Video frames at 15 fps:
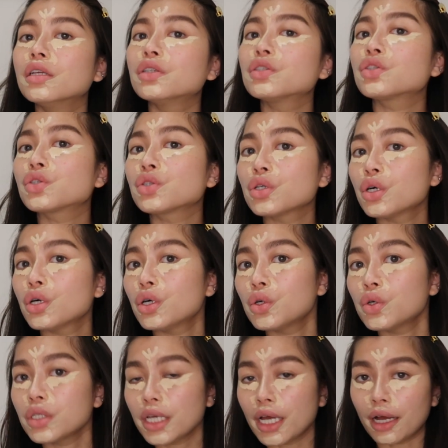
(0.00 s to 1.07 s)
So
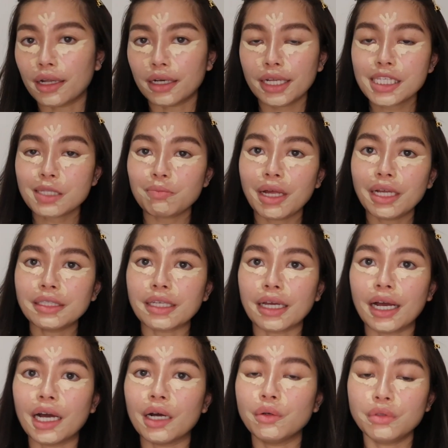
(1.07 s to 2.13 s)
yeah, let's blend that
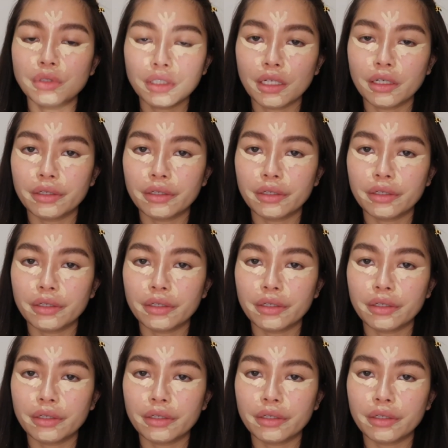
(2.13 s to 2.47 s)
out.